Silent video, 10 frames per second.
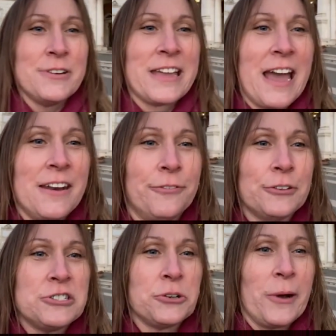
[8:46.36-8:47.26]
you again
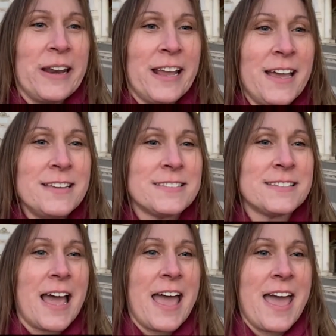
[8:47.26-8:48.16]
for joining
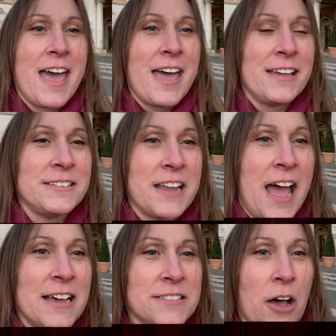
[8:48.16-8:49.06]
us. And
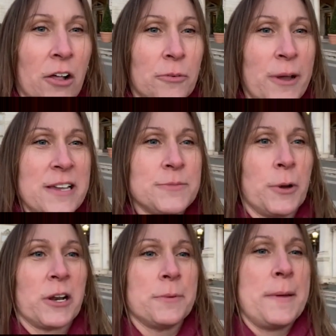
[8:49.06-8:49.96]
as always,
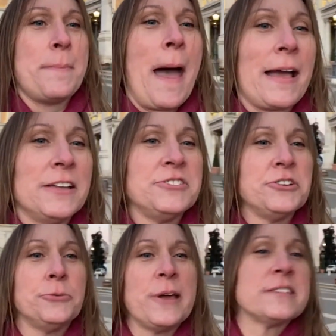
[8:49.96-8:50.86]
we're going to be back in
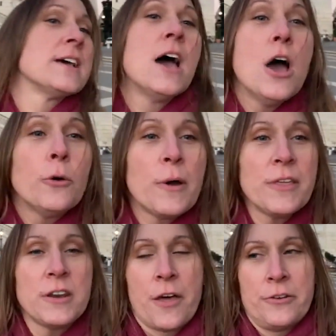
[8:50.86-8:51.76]
2 weeks
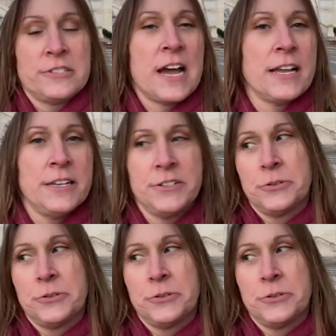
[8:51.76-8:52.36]
with another tiny